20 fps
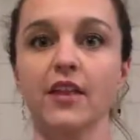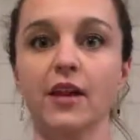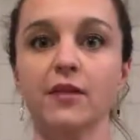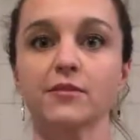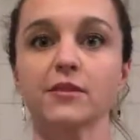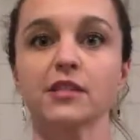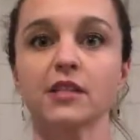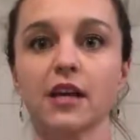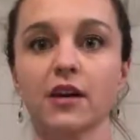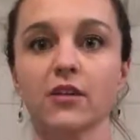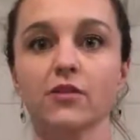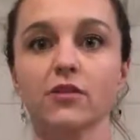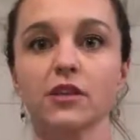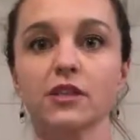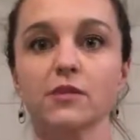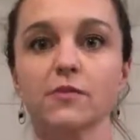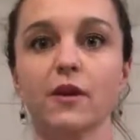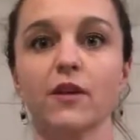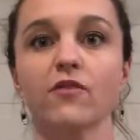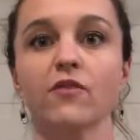then I'm stuck with
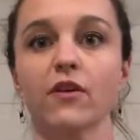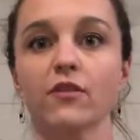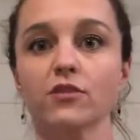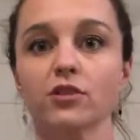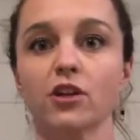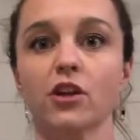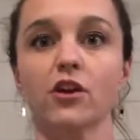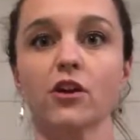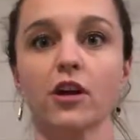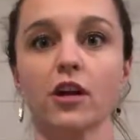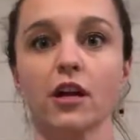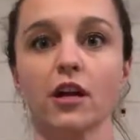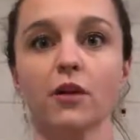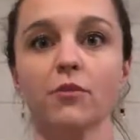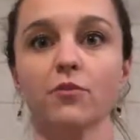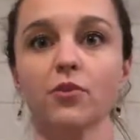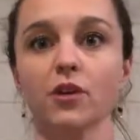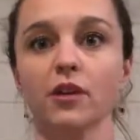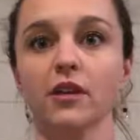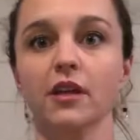these big flowers that are gonna
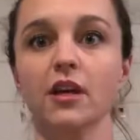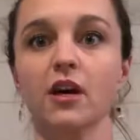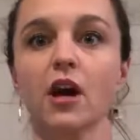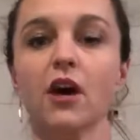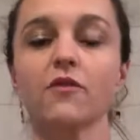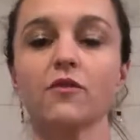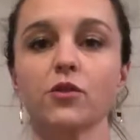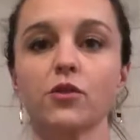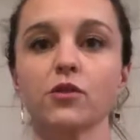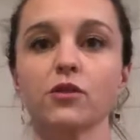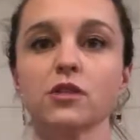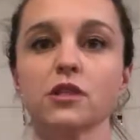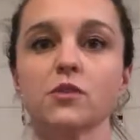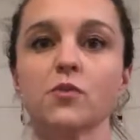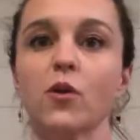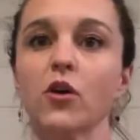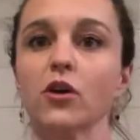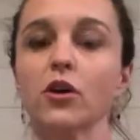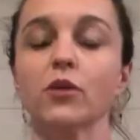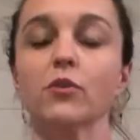completely cover those
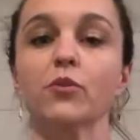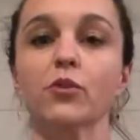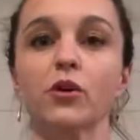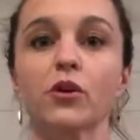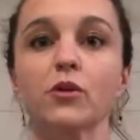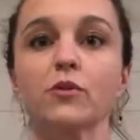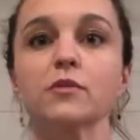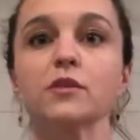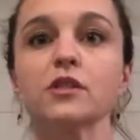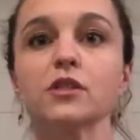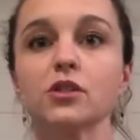smaller blooms.